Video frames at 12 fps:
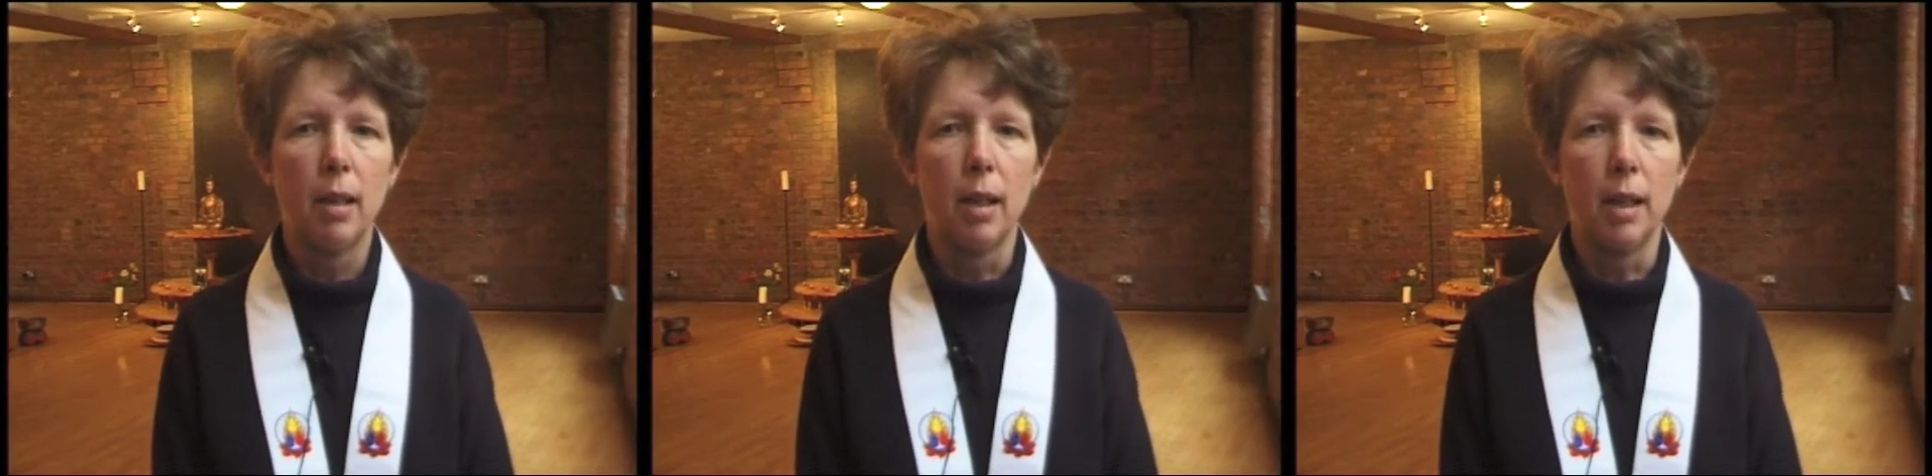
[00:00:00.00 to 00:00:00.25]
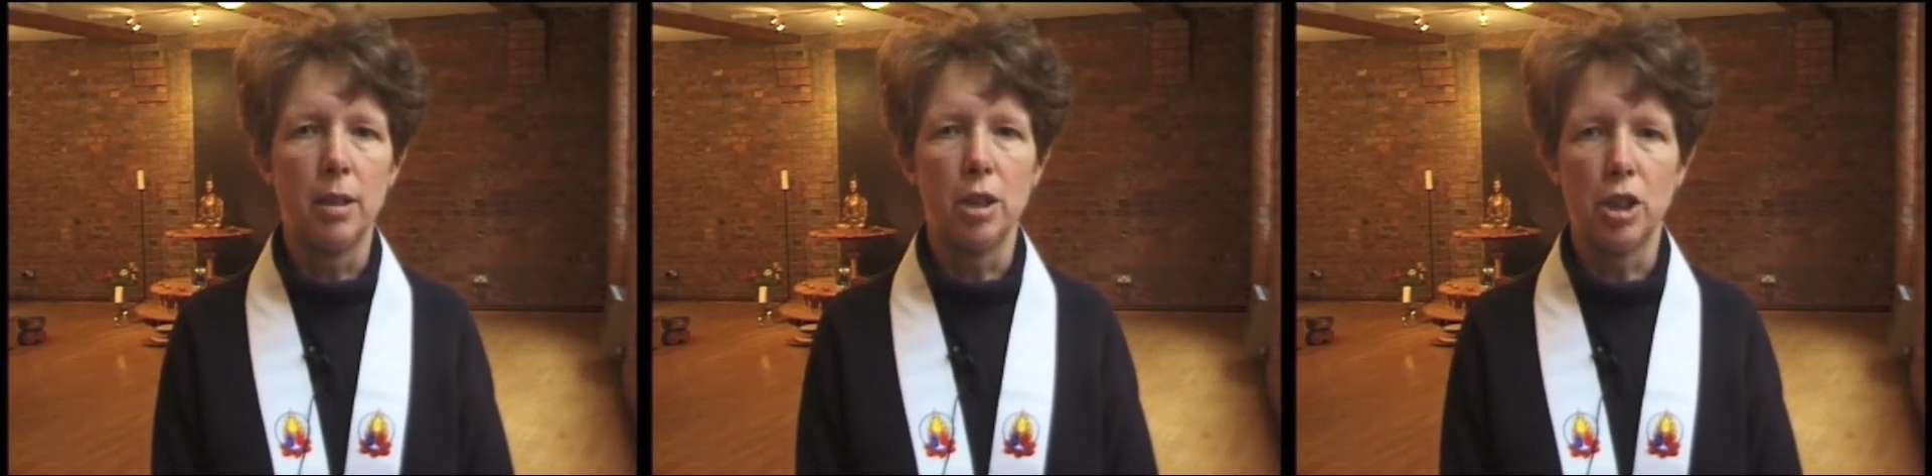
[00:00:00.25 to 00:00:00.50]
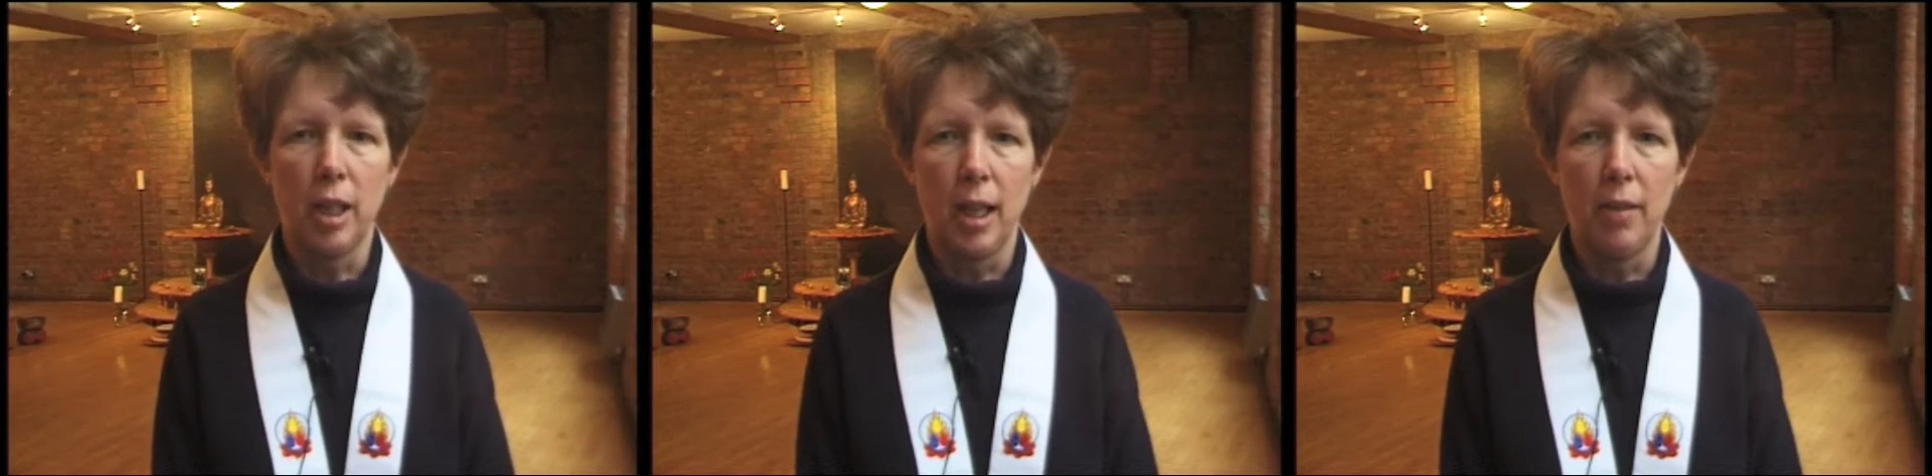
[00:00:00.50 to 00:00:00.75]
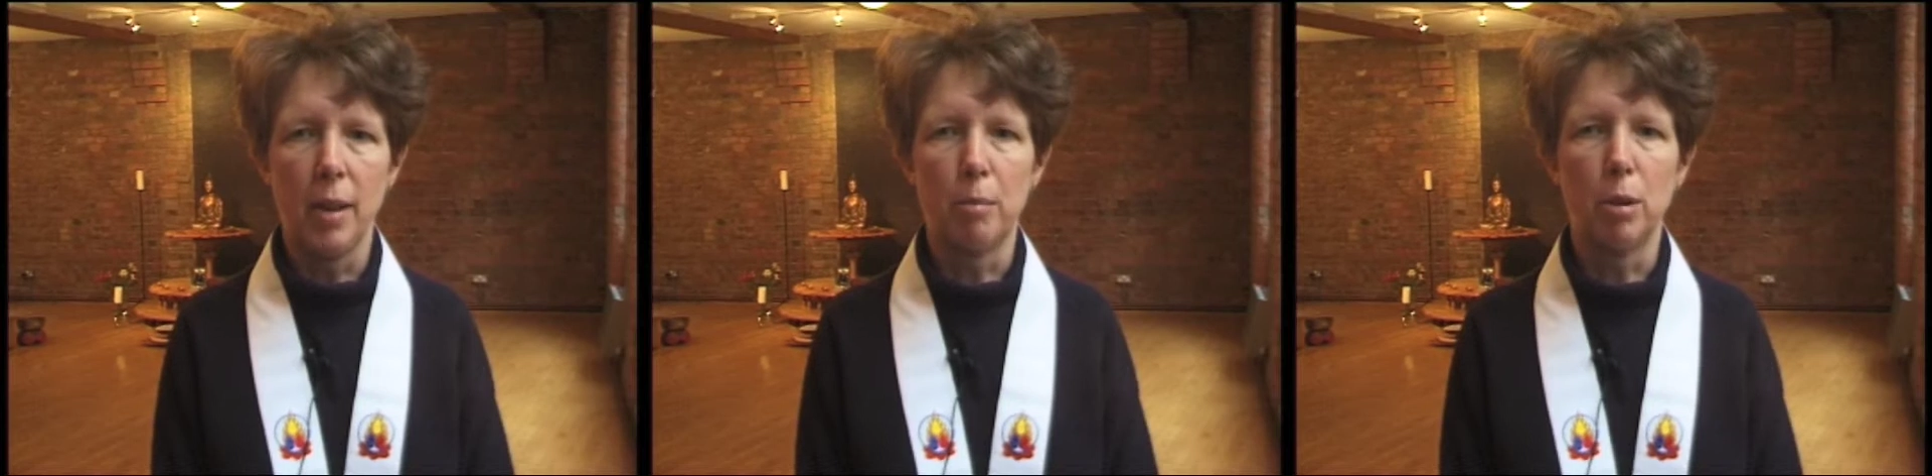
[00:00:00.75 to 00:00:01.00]
and to
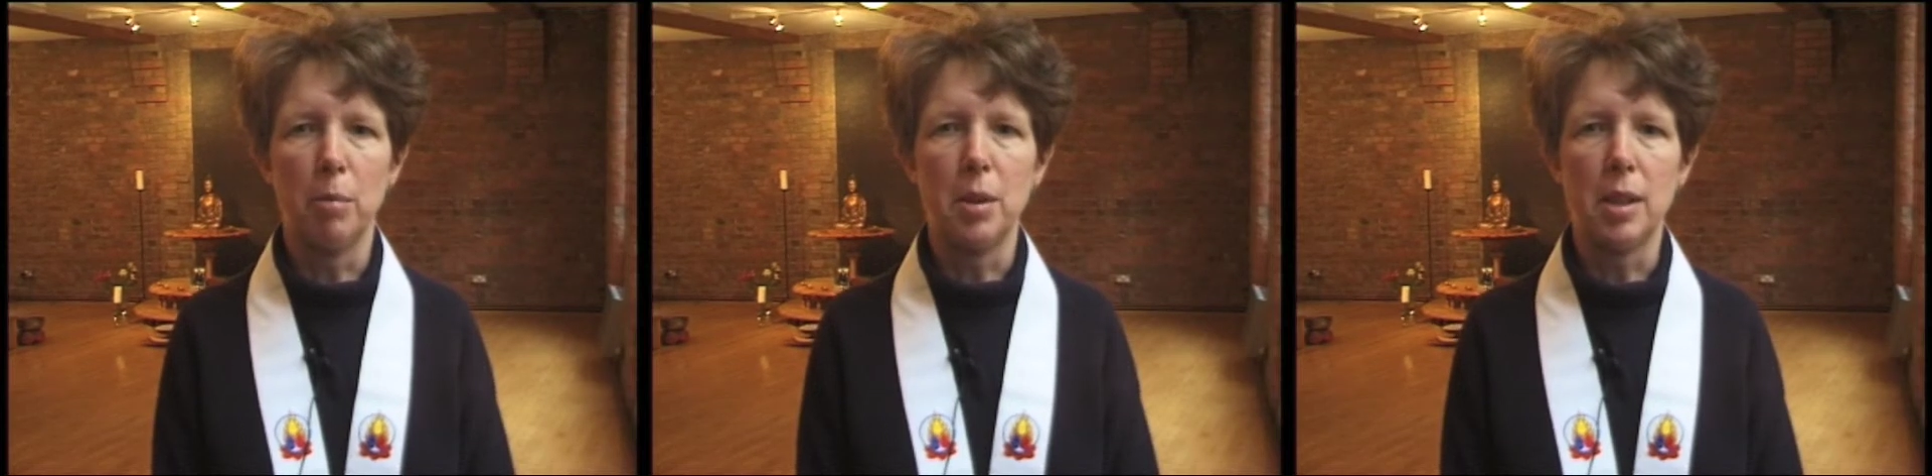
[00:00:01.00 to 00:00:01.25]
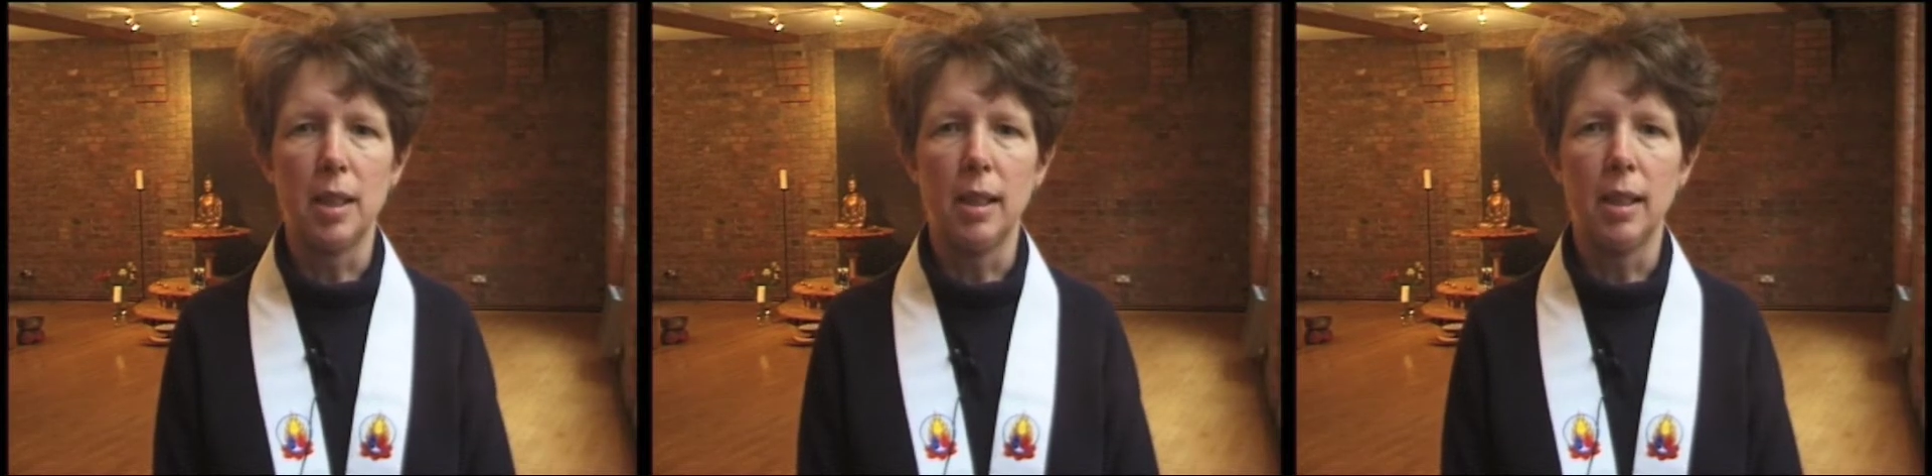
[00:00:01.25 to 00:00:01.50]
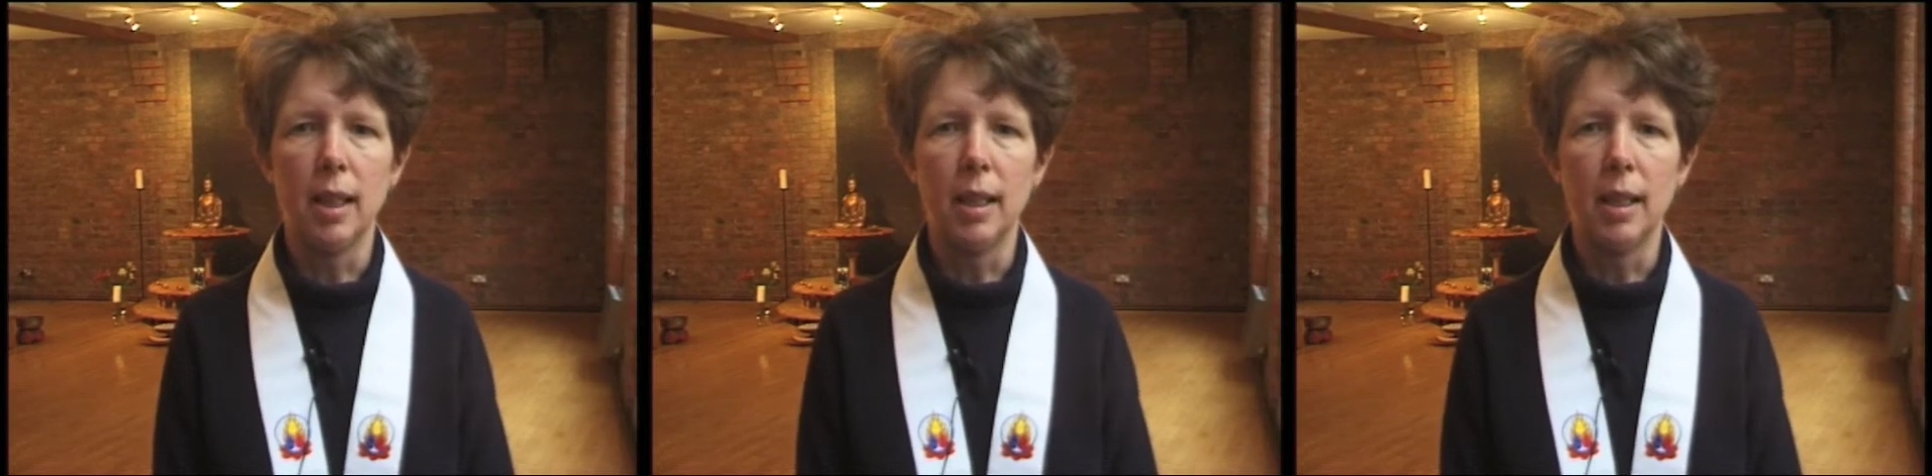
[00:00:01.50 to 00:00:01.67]
share their property